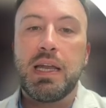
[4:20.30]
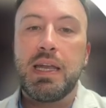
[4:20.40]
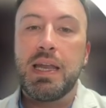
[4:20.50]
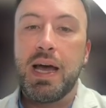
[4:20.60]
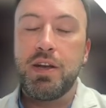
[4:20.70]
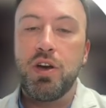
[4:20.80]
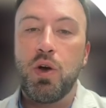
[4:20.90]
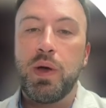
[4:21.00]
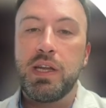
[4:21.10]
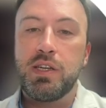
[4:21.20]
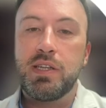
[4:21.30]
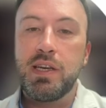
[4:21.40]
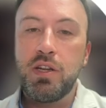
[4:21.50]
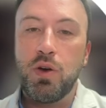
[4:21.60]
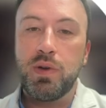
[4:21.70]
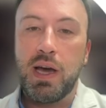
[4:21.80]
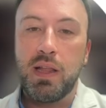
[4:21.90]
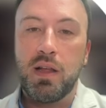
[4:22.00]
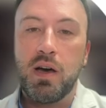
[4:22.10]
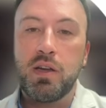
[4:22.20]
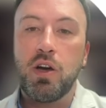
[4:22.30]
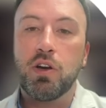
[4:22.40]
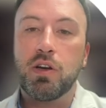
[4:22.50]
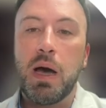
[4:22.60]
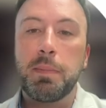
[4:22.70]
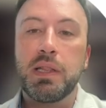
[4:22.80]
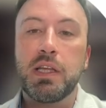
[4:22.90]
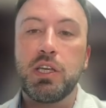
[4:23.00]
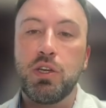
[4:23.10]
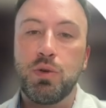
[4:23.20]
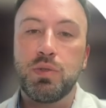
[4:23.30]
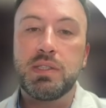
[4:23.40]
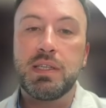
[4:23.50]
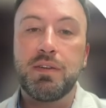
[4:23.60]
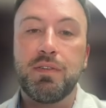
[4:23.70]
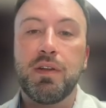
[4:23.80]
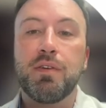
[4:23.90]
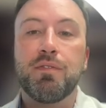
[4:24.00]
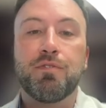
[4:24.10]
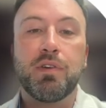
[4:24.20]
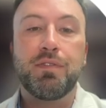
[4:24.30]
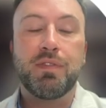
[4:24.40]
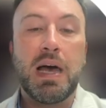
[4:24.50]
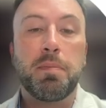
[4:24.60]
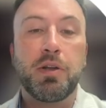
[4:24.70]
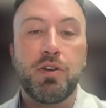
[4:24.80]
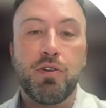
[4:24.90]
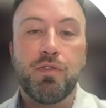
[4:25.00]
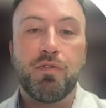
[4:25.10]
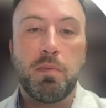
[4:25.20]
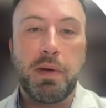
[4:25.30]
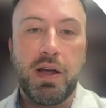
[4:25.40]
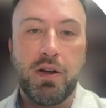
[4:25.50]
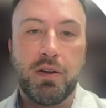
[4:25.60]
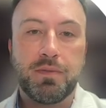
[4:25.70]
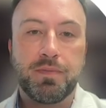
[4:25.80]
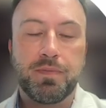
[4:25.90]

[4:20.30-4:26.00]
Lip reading: 9/0 and 10/0 nylon are commonly used in free flap nerve repair.